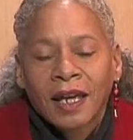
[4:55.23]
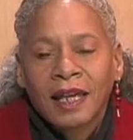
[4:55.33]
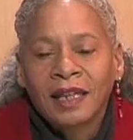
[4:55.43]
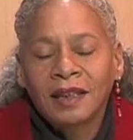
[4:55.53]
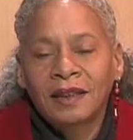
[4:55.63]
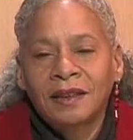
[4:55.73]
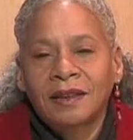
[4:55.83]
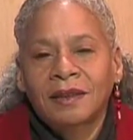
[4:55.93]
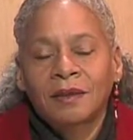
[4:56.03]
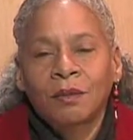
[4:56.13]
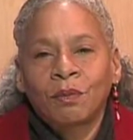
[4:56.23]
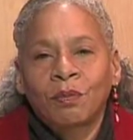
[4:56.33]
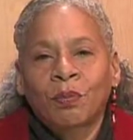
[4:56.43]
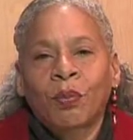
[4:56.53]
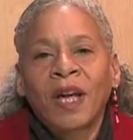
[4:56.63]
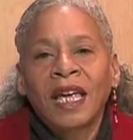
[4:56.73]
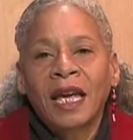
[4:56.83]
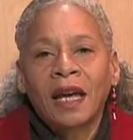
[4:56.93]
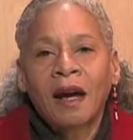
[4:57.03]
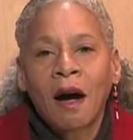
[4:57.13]
is
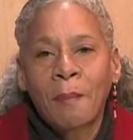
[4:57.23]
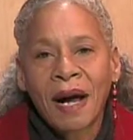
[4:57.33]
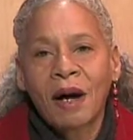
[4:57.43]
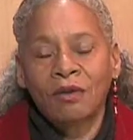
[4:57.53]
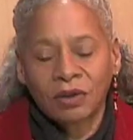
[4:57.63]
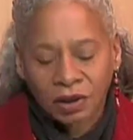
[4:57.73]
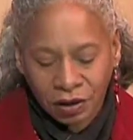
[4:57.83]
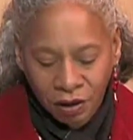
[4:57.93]
bringing about